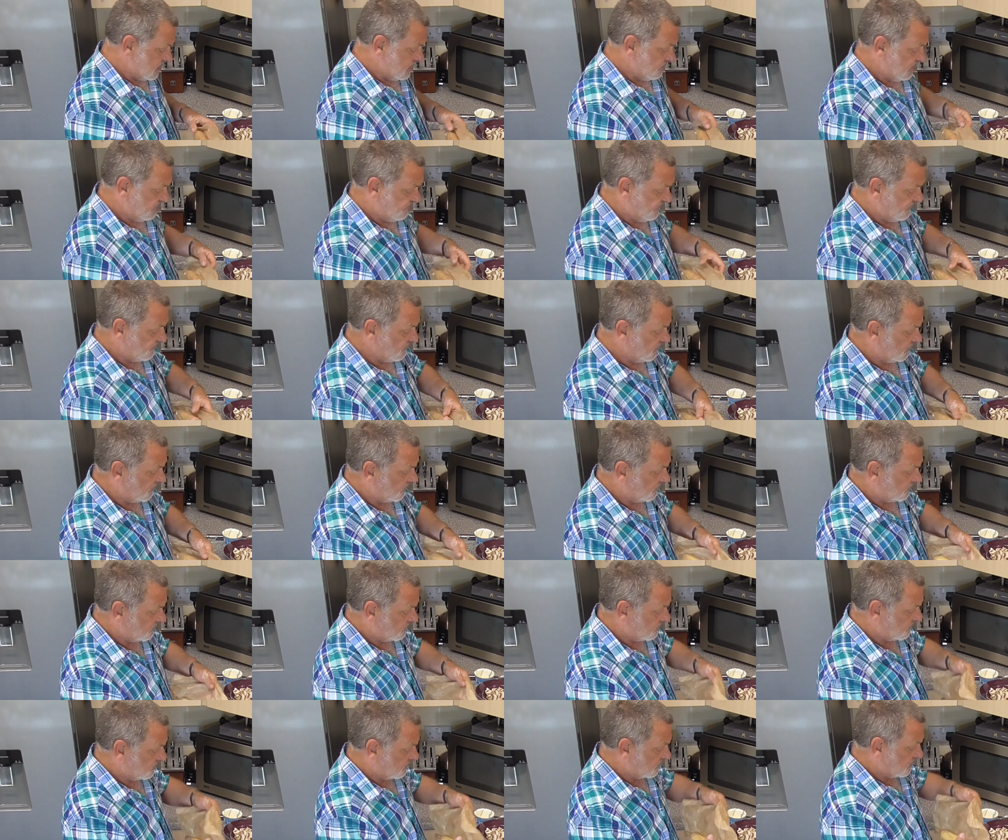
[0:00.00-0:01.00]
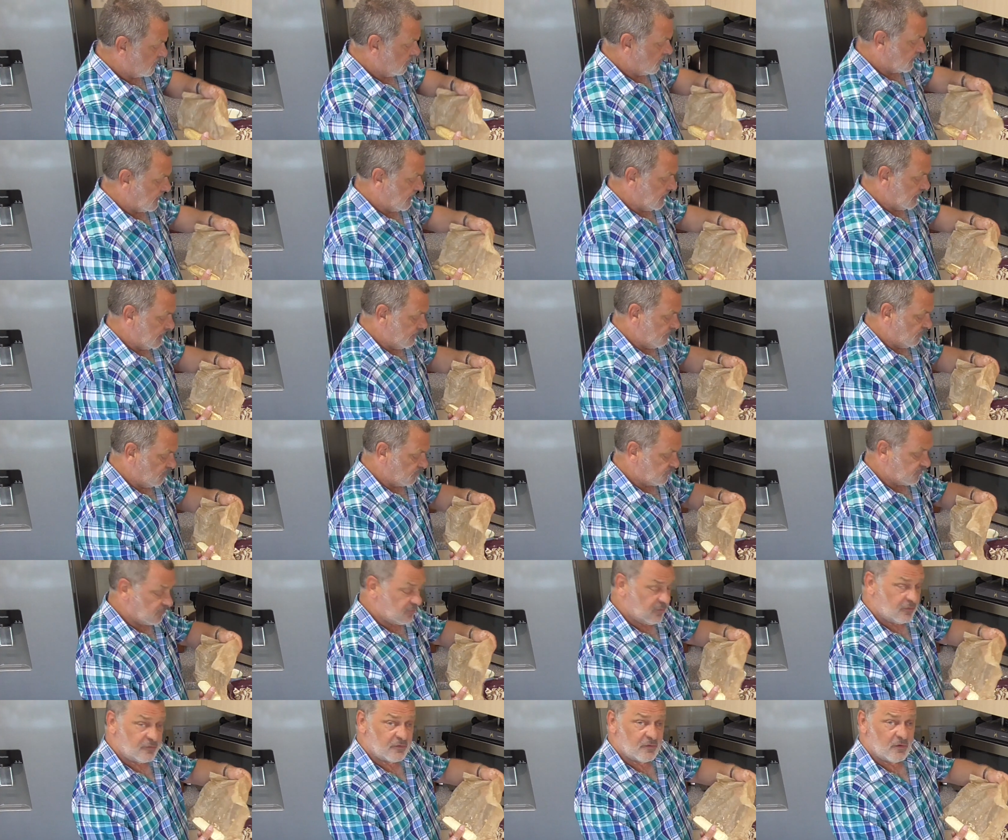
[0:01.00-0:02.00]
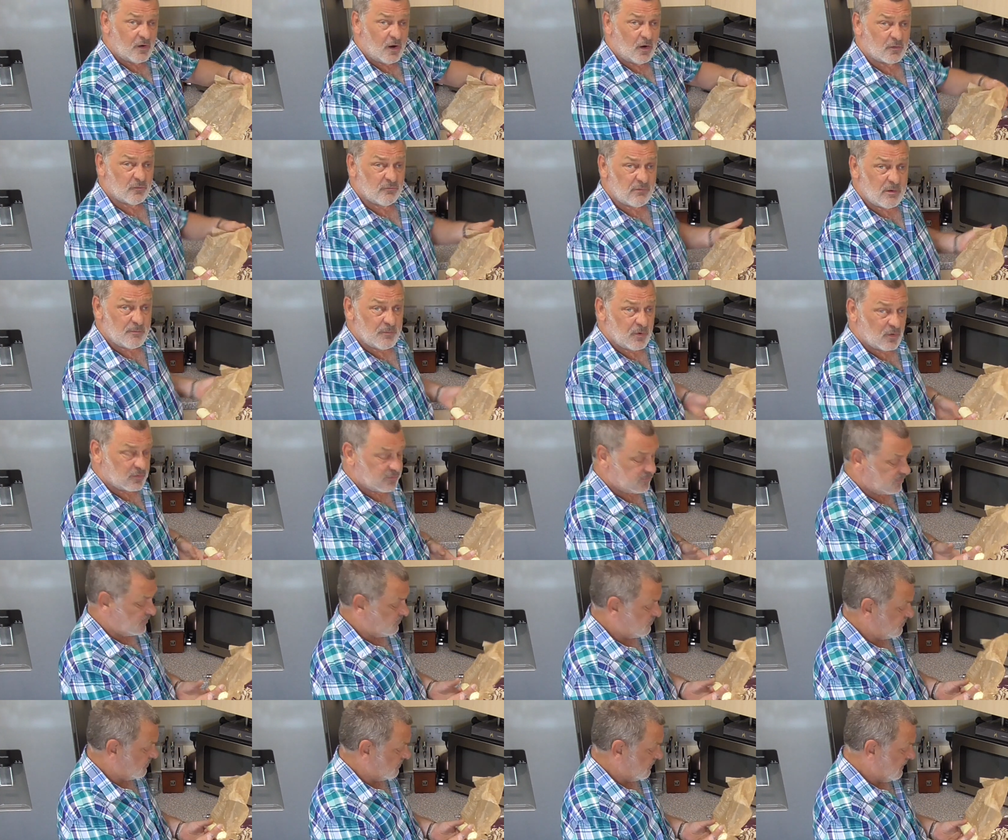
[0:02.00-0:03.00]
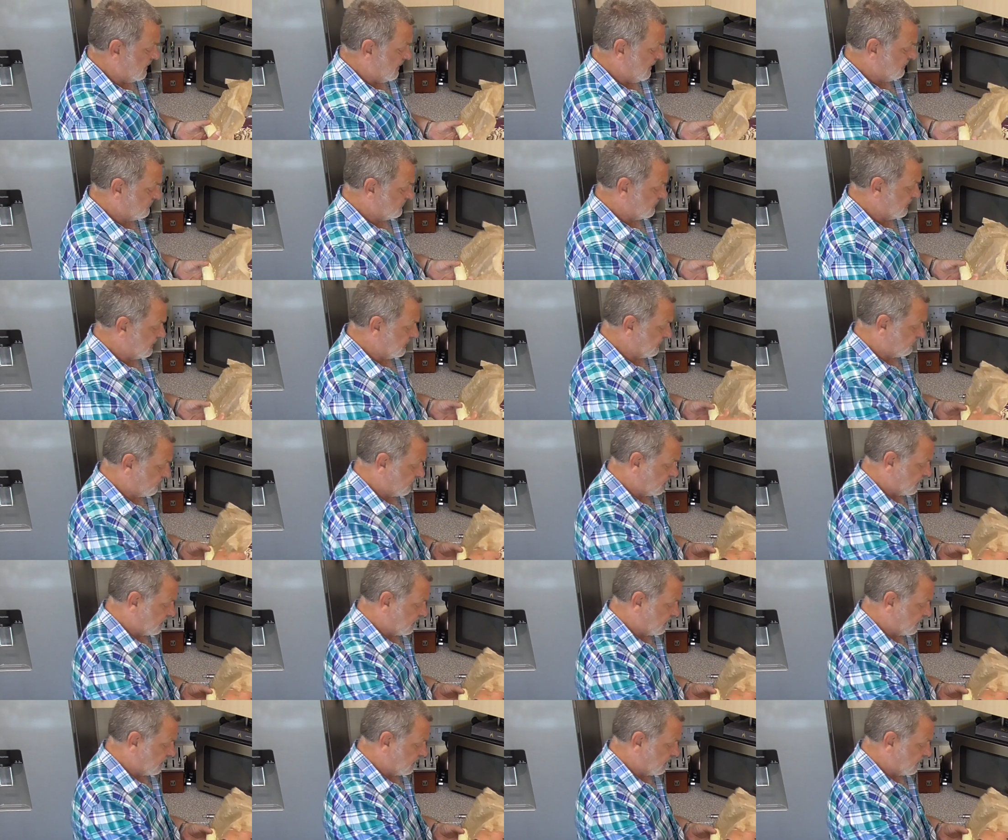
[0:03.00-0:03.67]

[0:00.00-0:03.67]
If you've not got garlic butter, just an ordinary butter, but it is nice